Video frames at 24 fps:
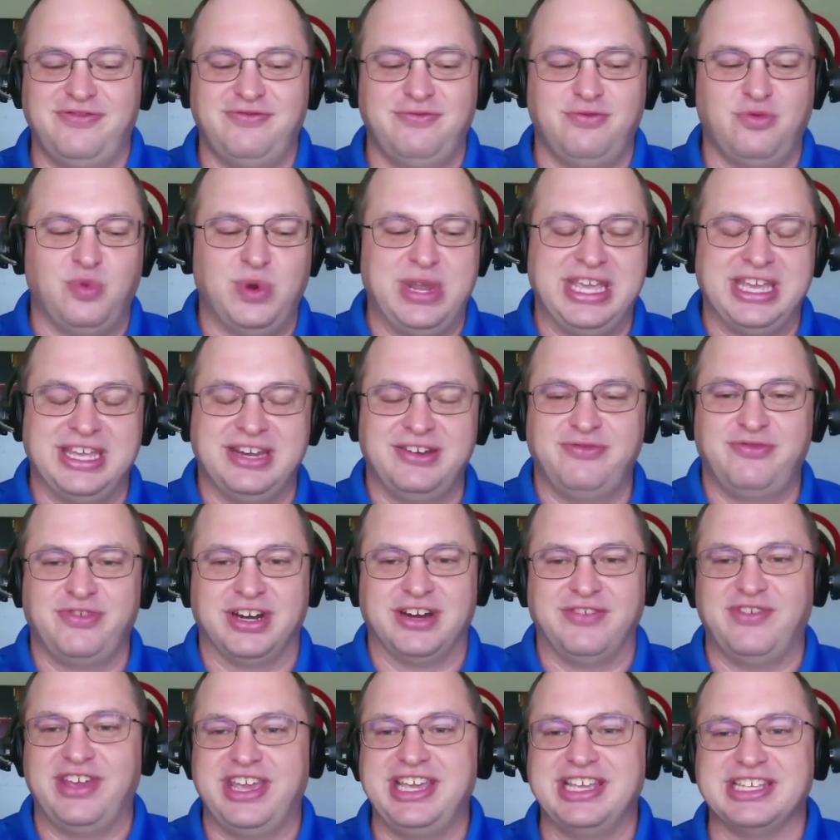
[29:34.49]
win for
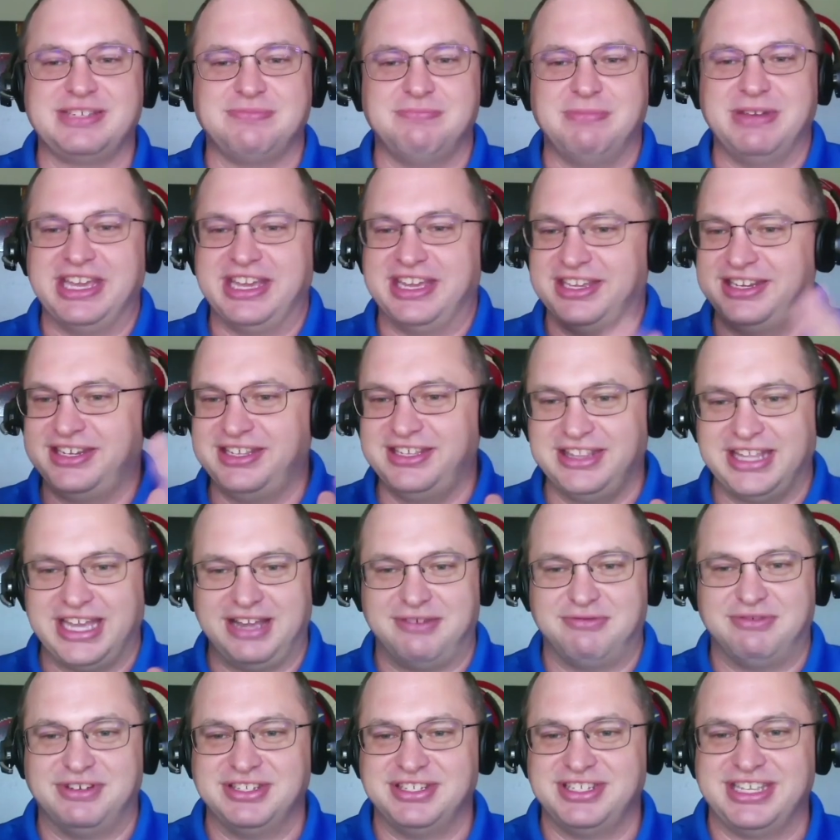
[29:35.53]
a vegas bet
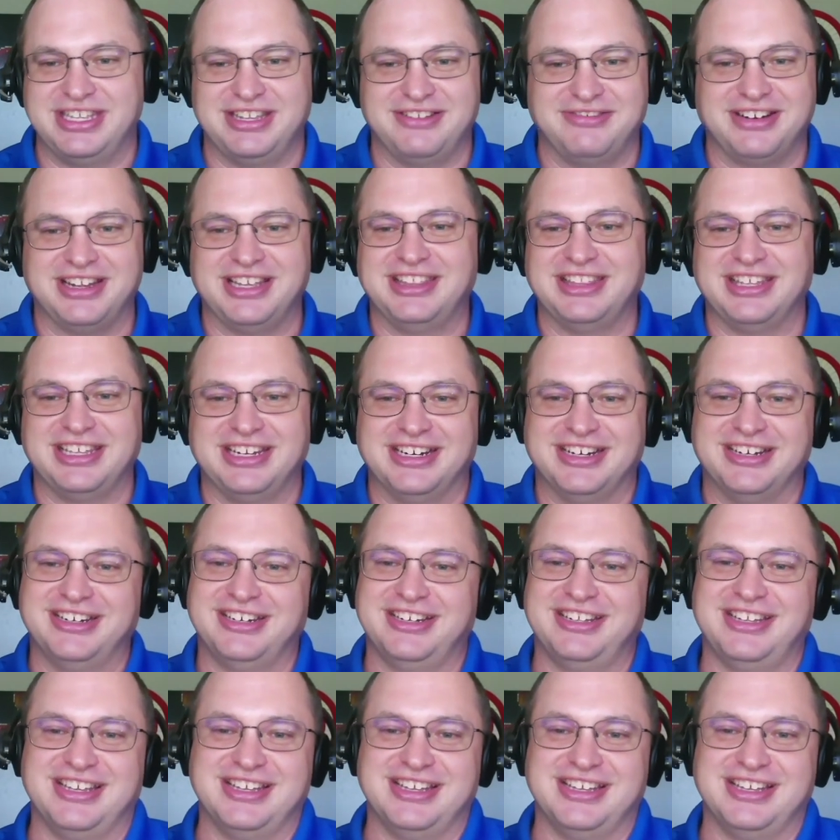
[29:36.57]
that one's it right there